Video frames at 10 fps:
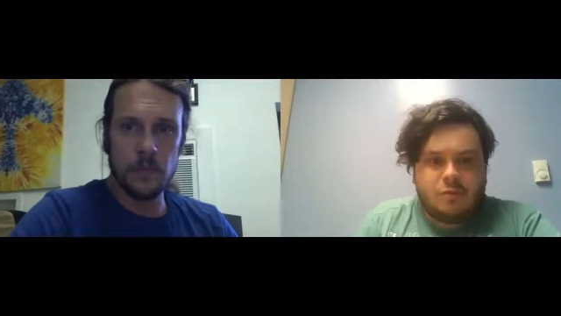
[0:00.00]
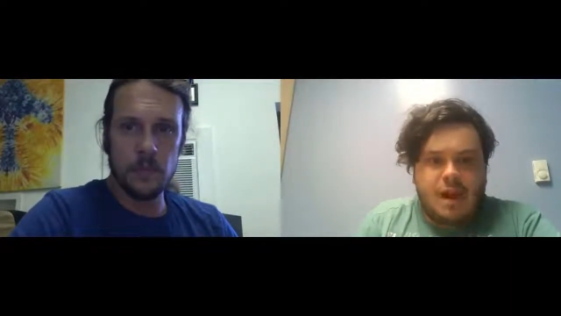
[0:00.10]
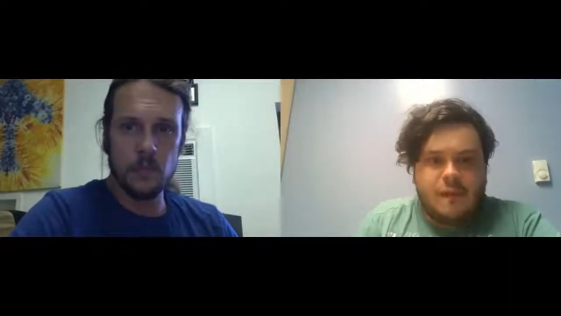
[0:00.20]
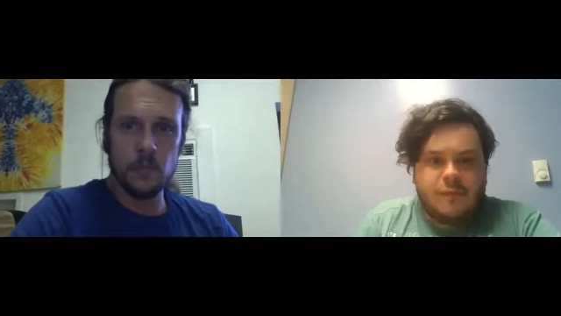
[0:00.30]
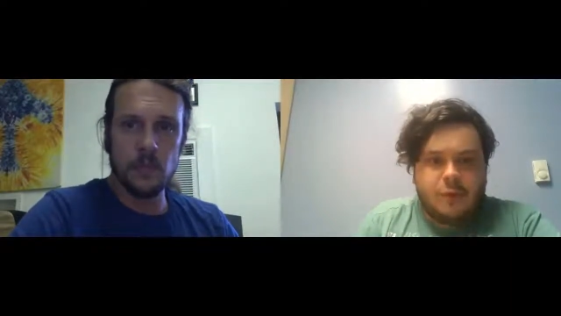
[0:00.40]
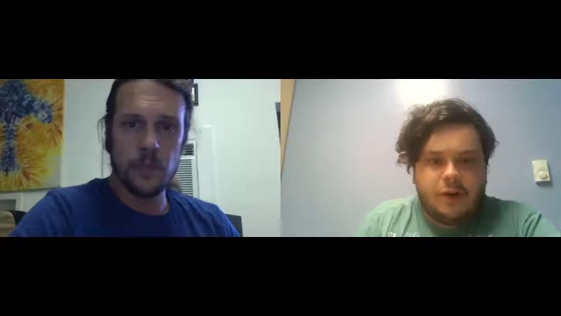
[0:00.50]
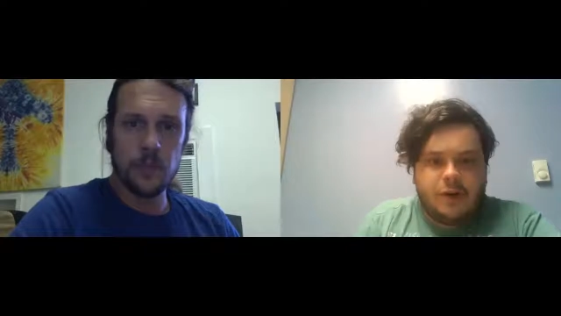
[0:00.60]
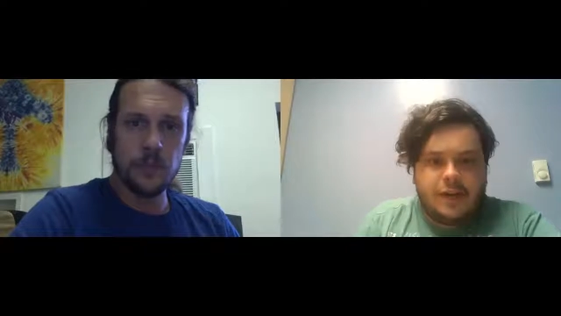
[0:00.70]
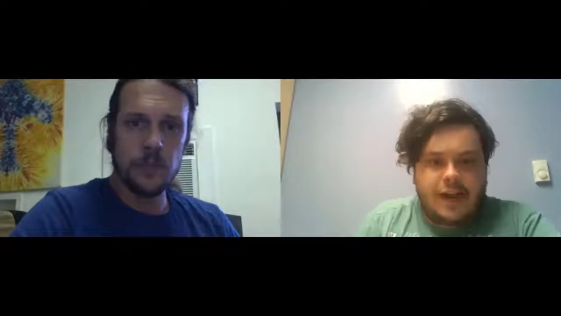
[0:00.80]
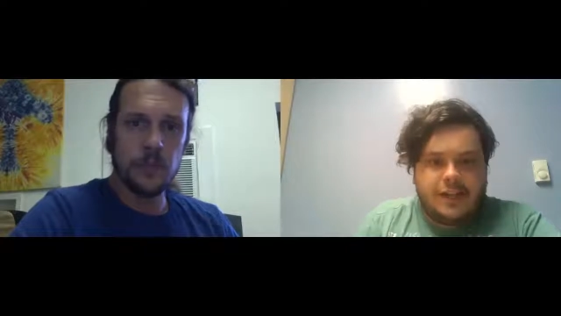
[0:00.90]
Speaker 1: ready for
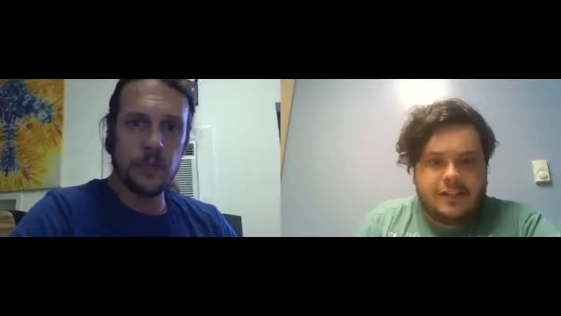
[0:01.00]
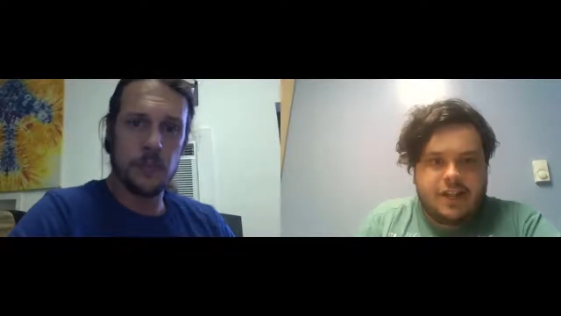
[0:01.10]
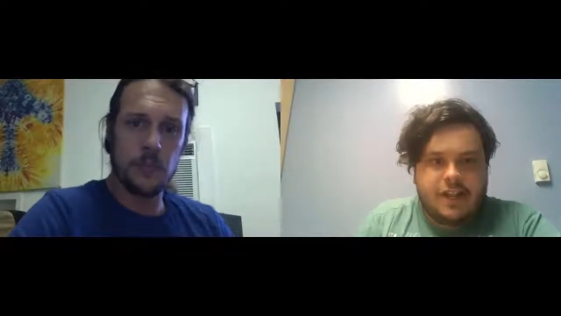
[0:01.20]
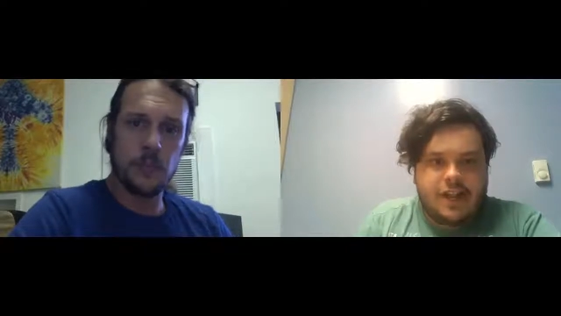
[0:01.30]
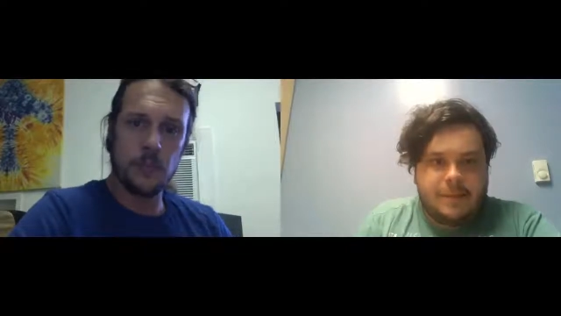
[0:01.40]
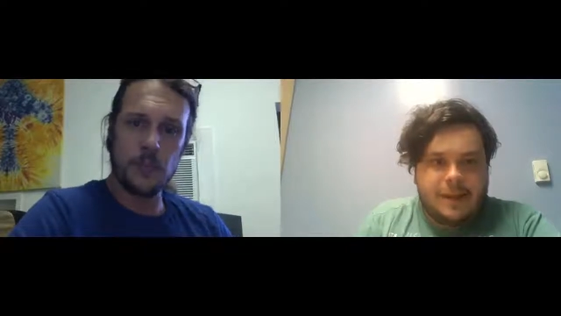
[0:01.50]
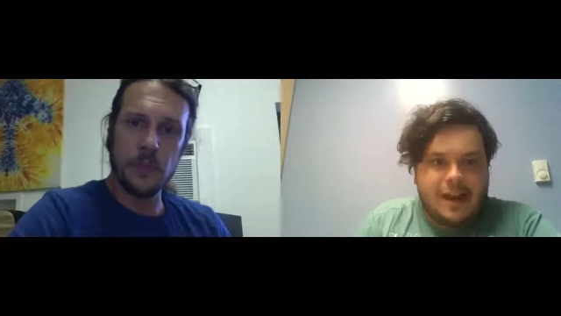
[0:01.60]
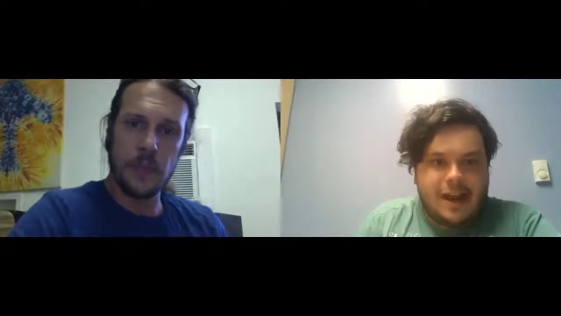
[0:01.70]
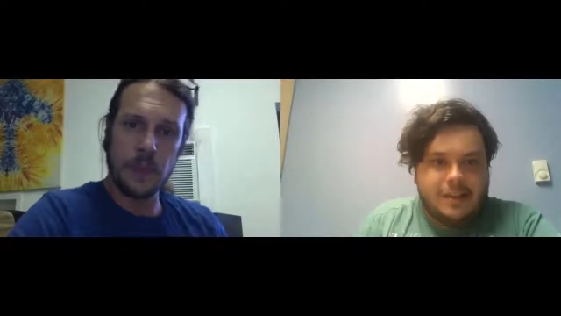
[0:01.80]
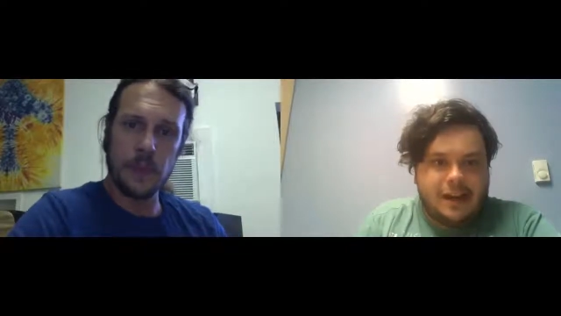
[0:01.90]
it or not it's going to
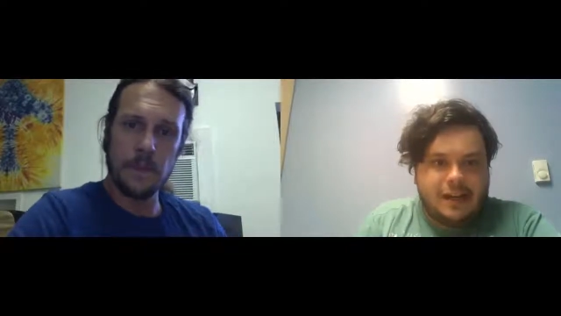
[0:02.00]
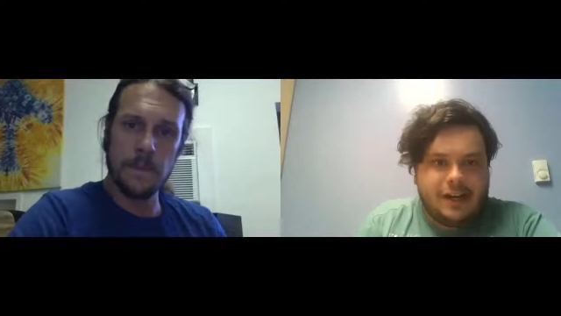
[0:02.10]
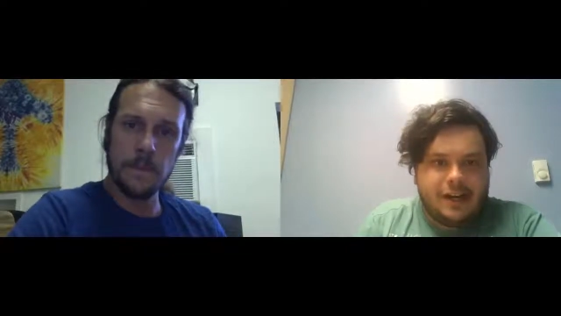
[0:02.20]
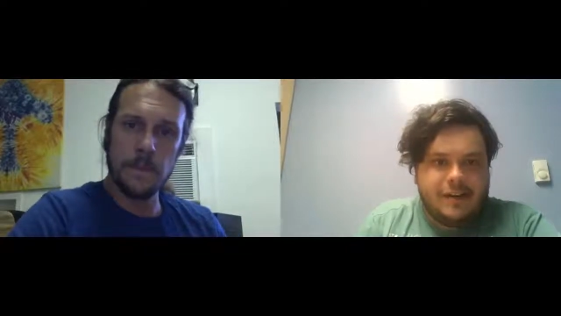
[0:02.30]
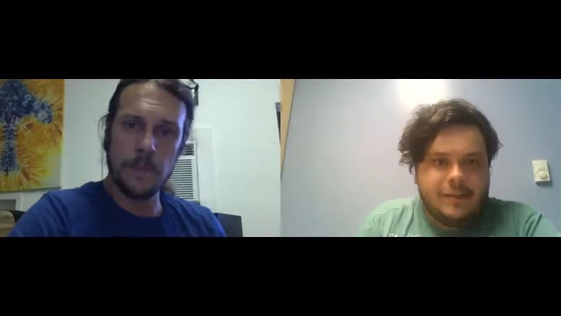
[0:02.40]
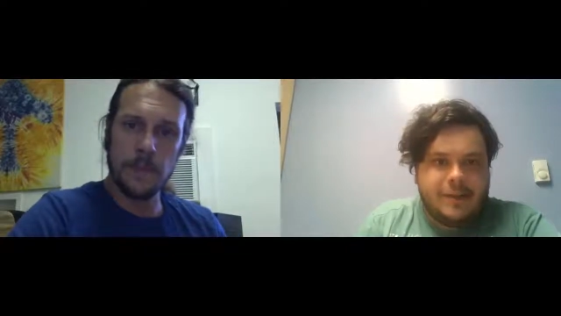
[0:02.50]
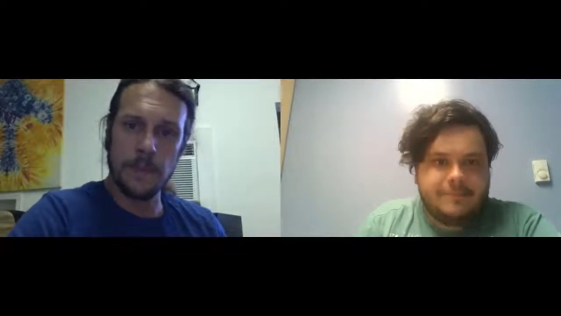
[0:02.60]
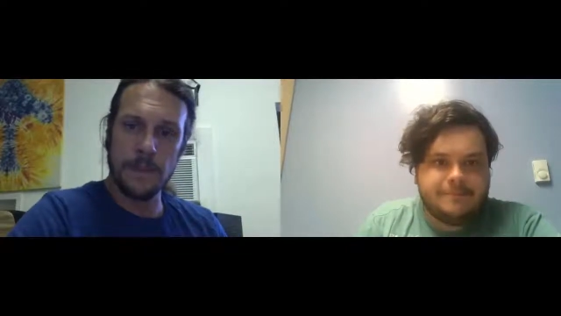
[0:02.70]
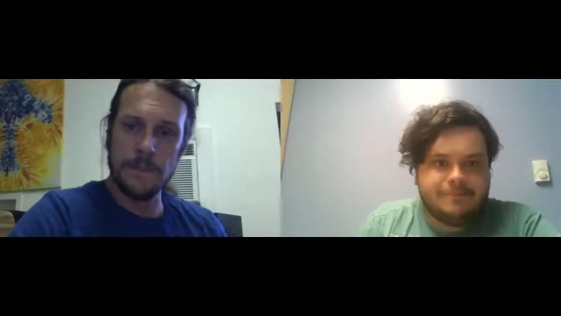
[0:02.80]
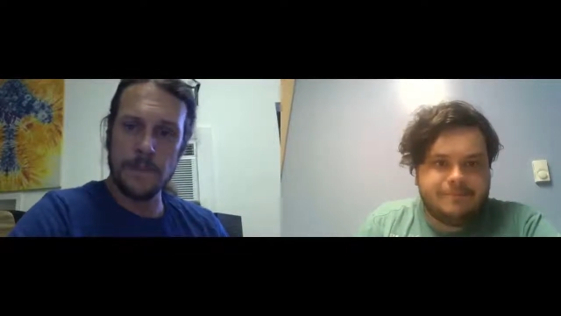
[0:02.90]
become there you know what i
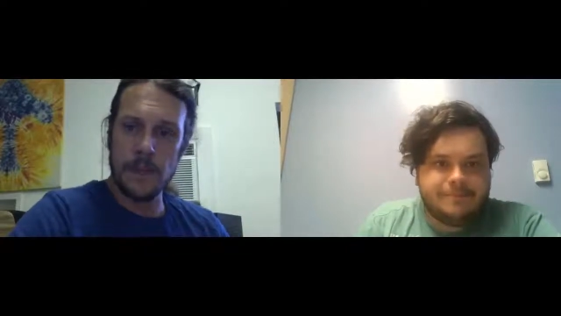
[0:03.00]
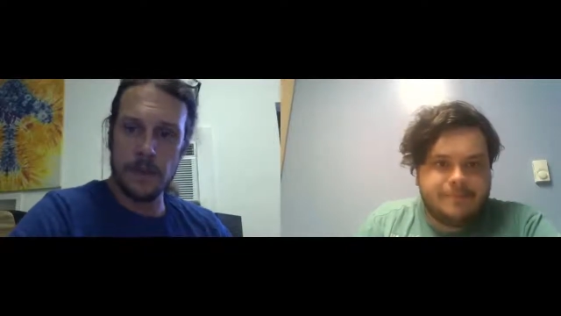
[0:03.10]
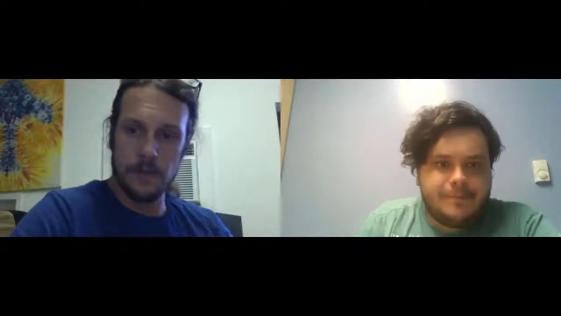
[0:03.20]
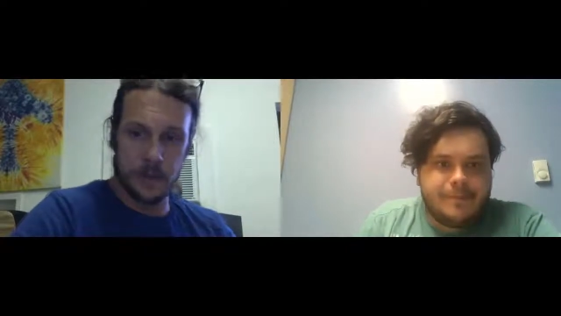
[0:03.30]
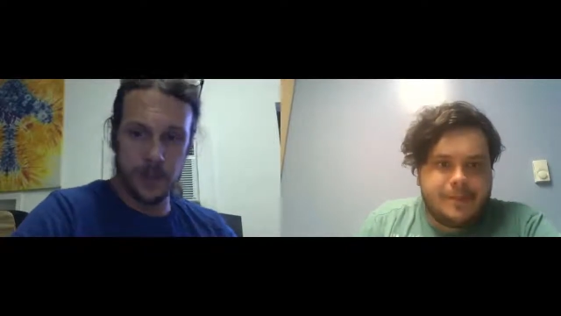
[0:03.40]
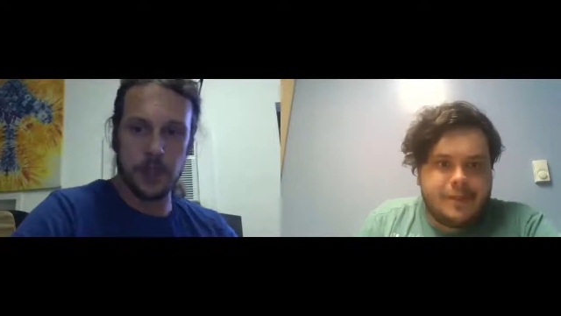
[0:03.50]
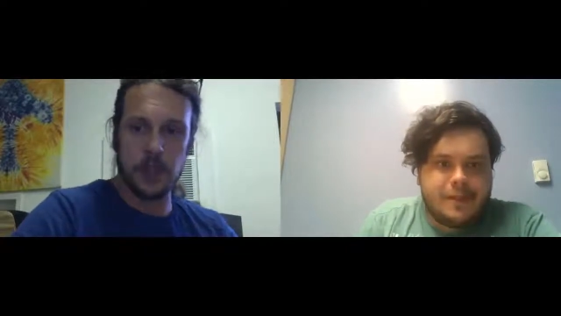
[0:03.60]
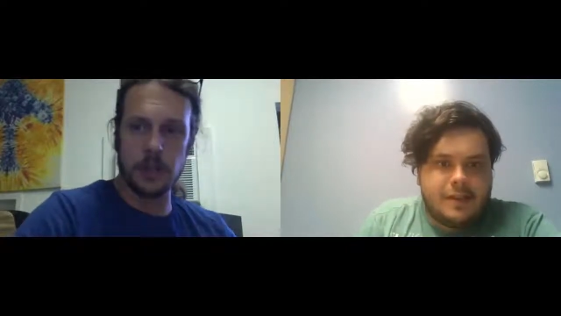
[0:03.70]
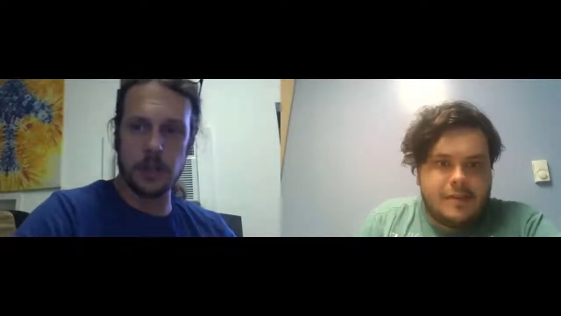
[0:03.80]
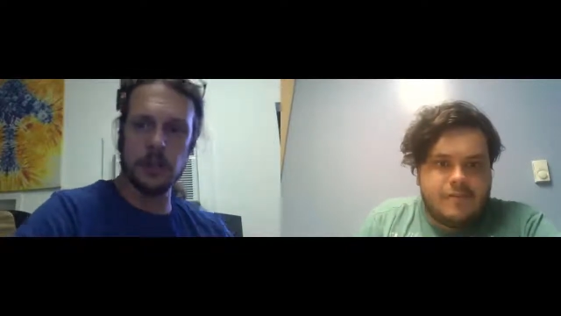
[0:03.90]
mean for sure